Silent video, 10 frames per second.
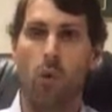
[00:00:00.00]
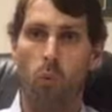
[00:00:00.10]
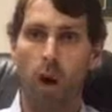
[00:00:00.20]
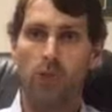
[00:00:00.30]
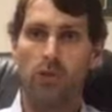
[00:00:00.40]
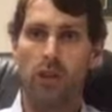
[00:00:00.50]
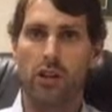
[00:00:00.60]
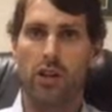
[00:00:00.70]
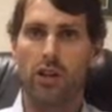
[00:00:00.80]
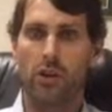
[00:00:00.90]
what you
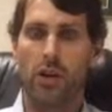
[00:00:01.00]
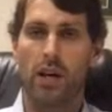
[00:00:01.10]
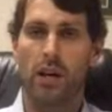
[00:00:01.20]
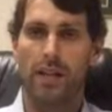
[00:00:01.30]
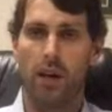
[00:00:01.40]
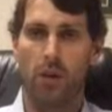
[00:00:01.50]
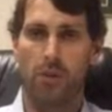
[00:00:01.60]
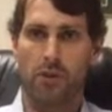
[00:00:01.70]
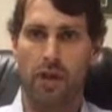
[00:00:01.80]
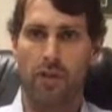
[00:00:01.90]
can do to
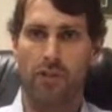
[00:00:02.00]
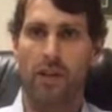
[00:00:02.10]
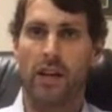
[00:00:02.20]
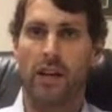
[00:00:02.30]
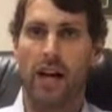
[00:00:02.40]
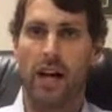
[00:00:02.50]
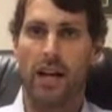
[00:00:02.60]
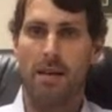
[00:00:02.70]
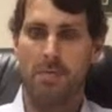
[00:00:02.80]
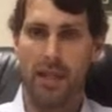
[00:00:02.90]
help yourself
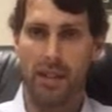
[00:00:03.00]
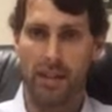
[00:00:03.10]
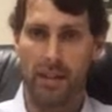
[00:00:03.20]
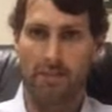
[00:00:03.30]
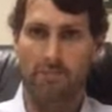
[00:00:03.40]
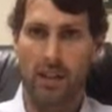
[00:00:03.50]
immediately.